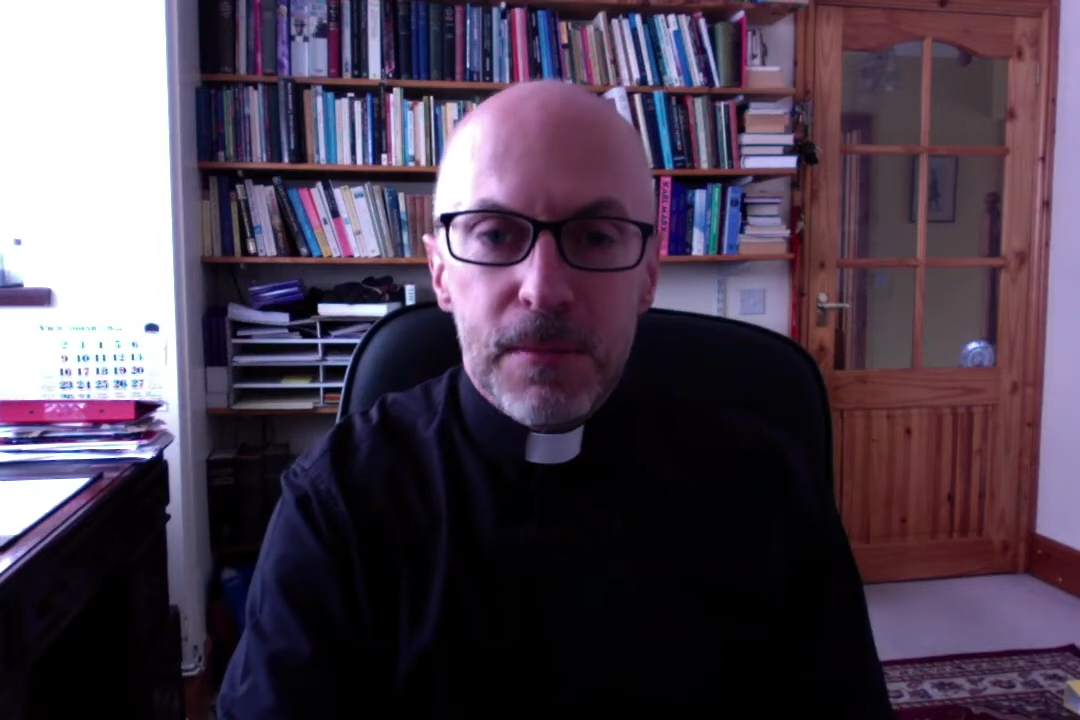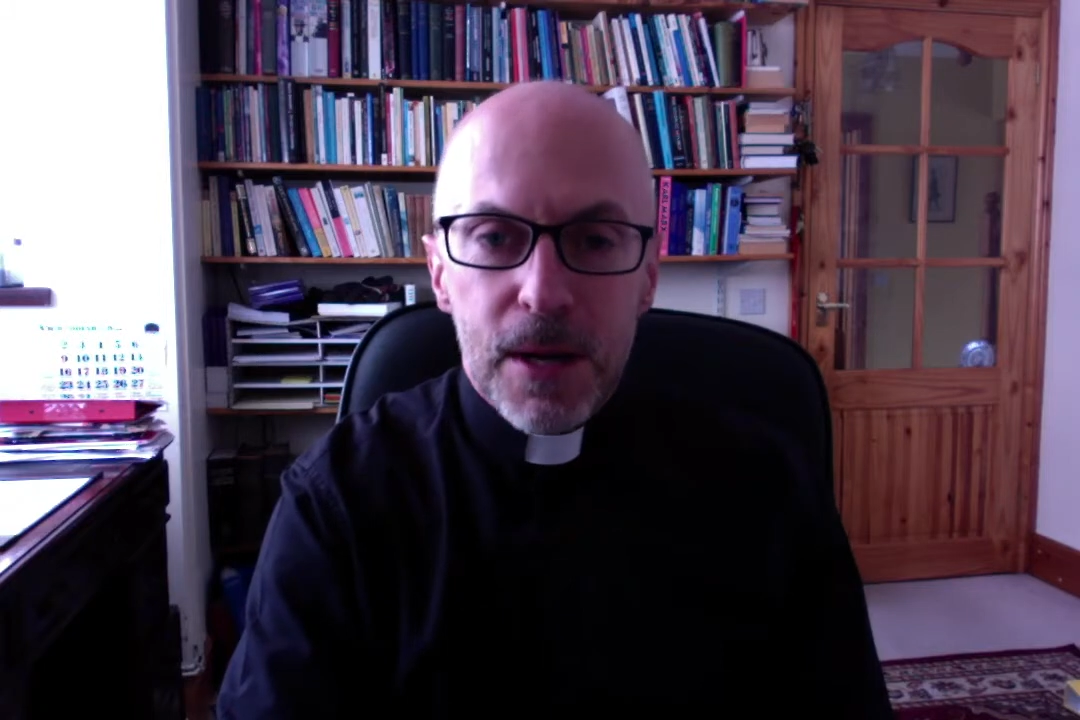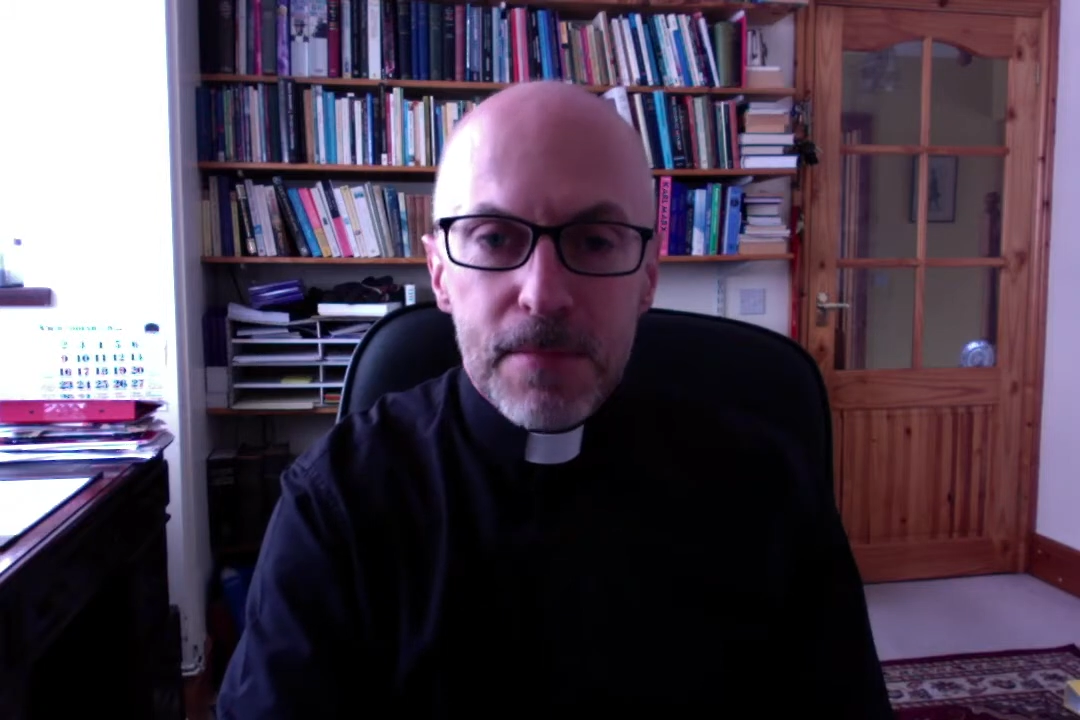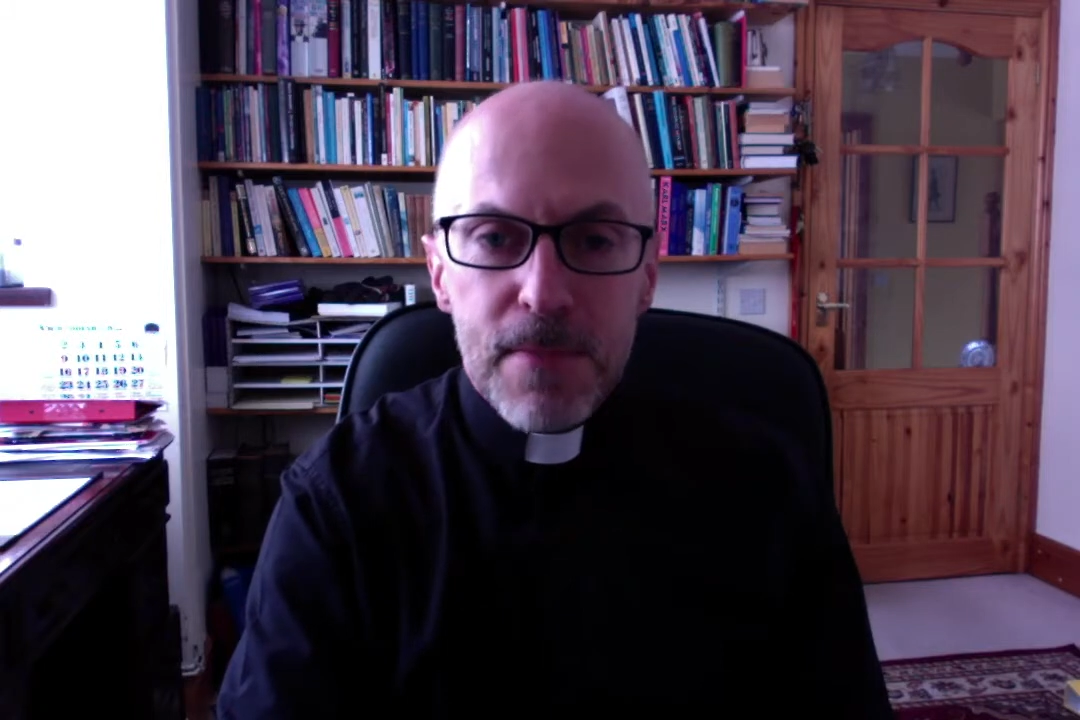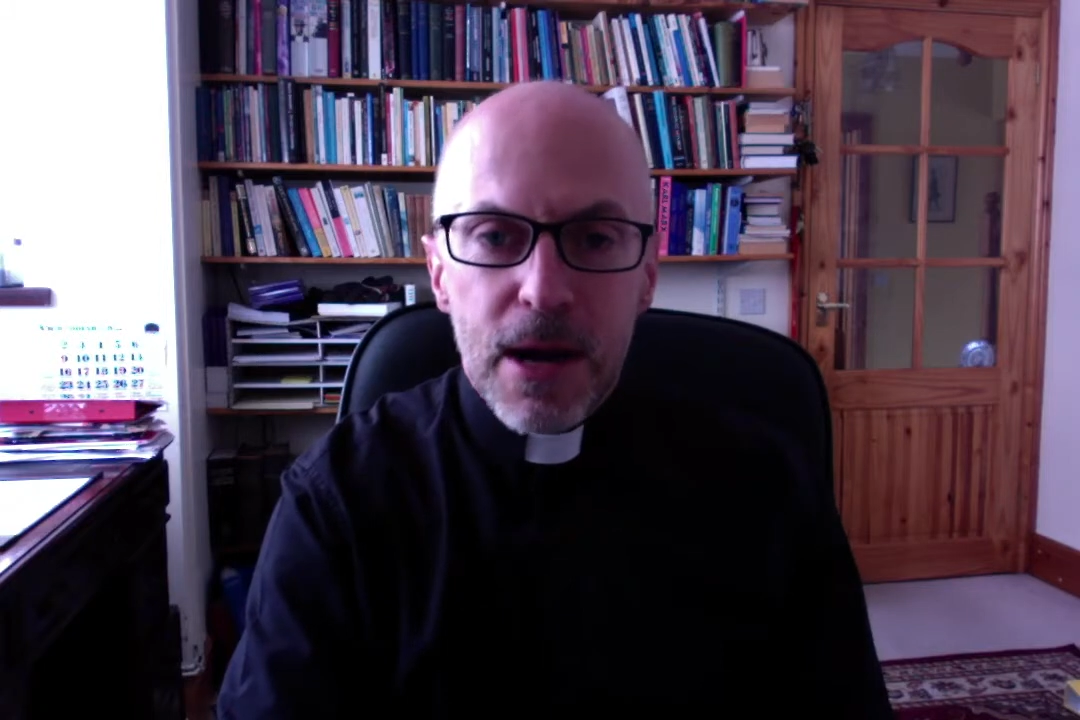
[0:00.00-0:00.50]

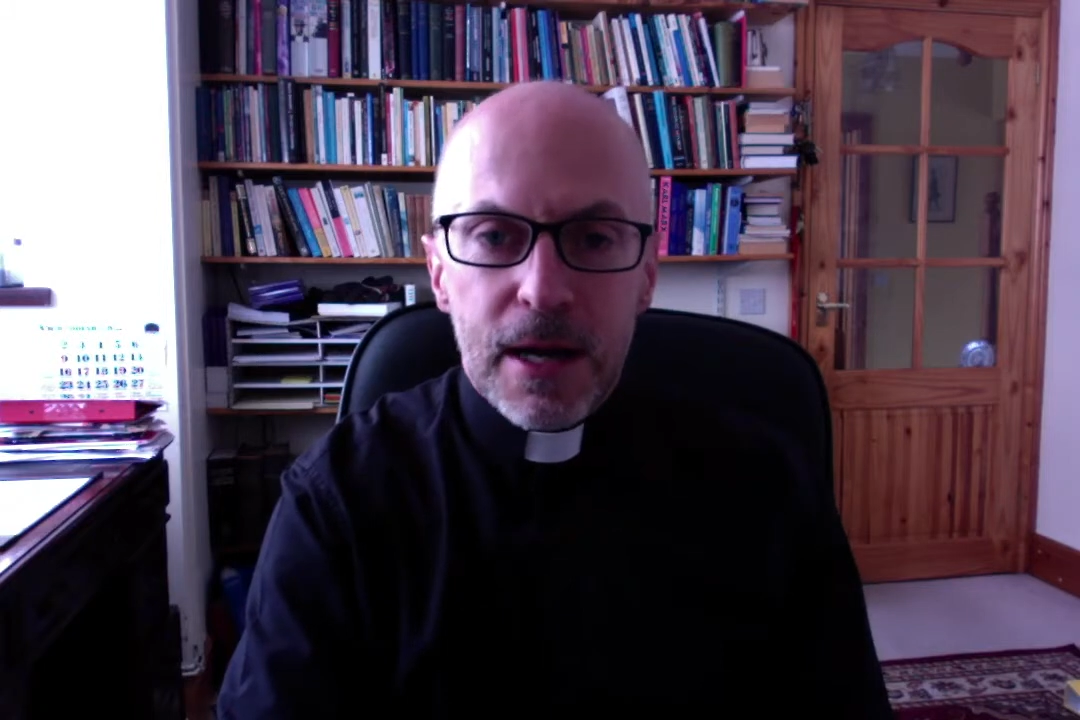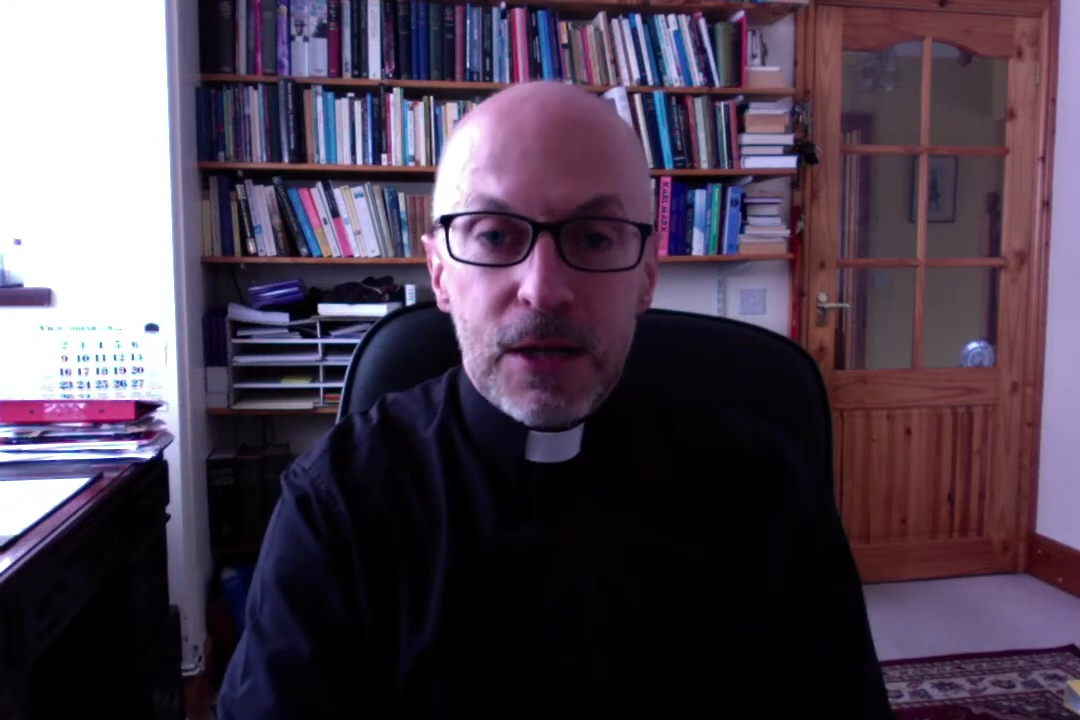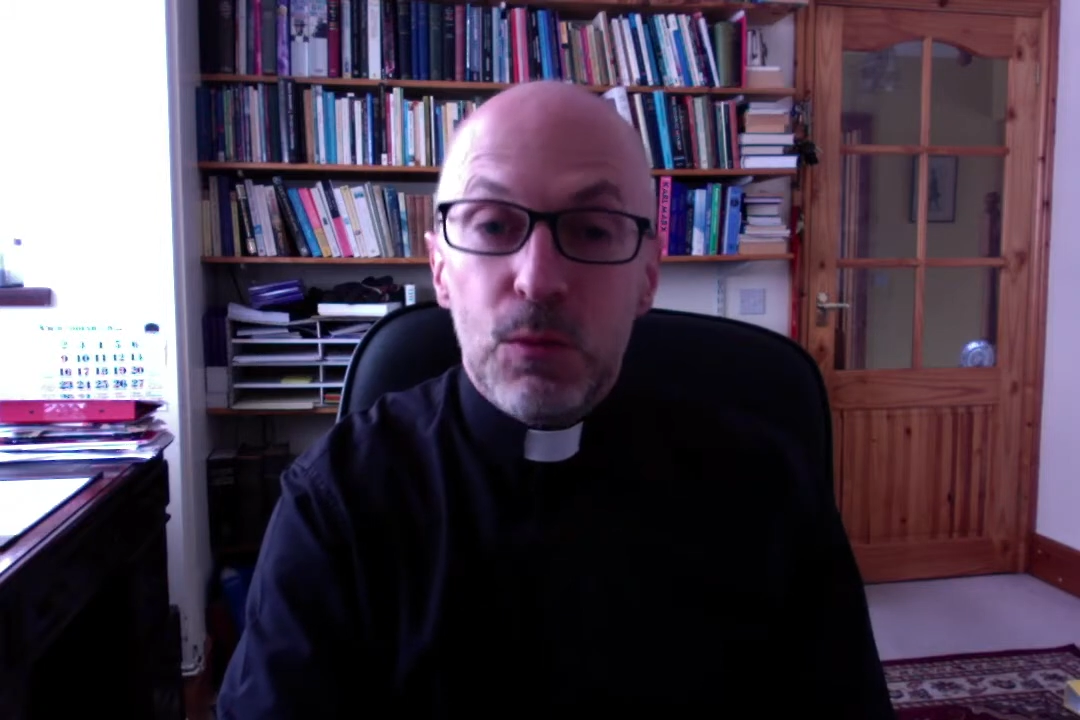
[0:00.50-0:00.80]
my mind?